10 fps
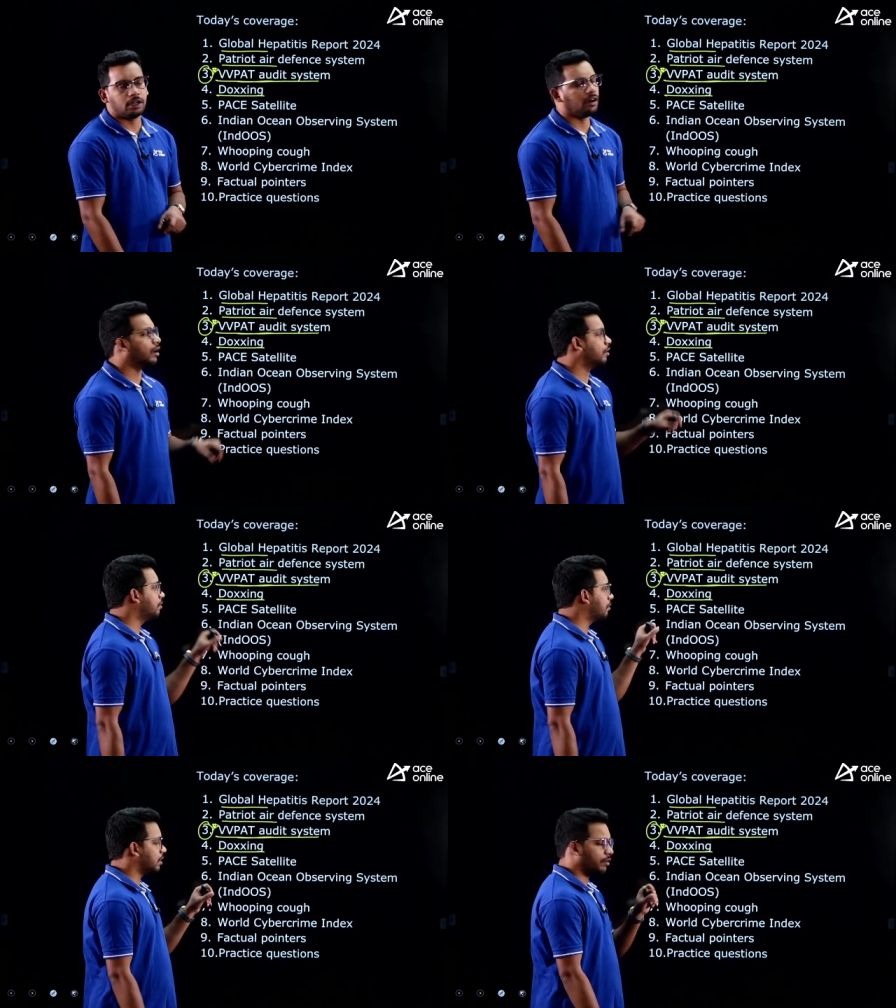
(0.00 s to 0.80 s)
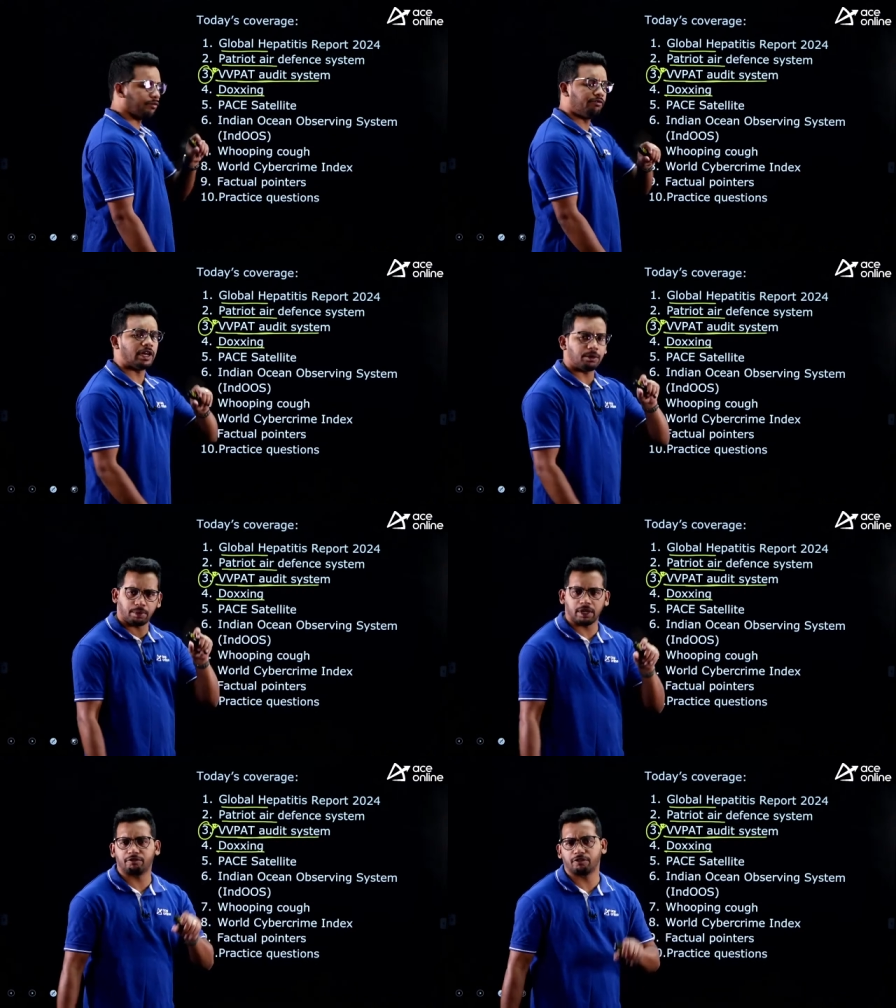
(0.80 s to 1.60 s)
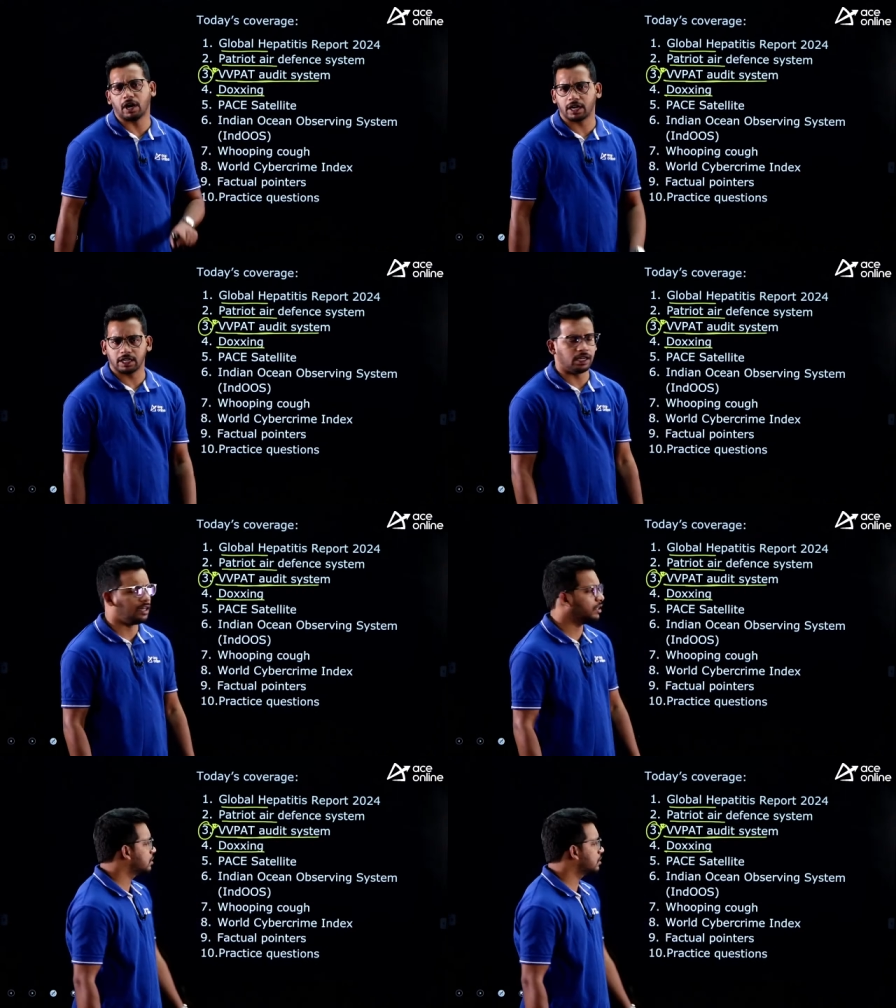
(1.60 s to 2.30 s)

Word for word: uh, a very brief article.